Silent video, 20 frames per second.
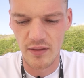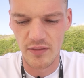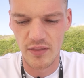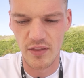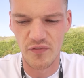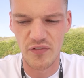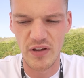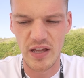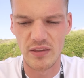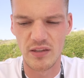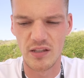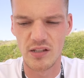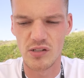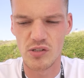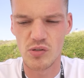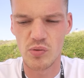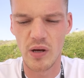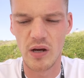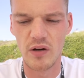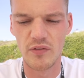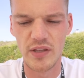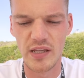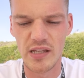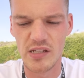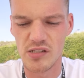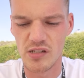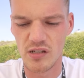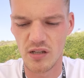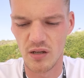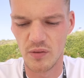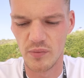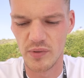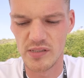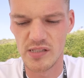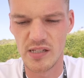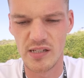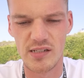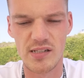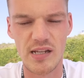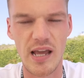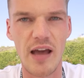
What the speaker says: the fact that 12 years ago we did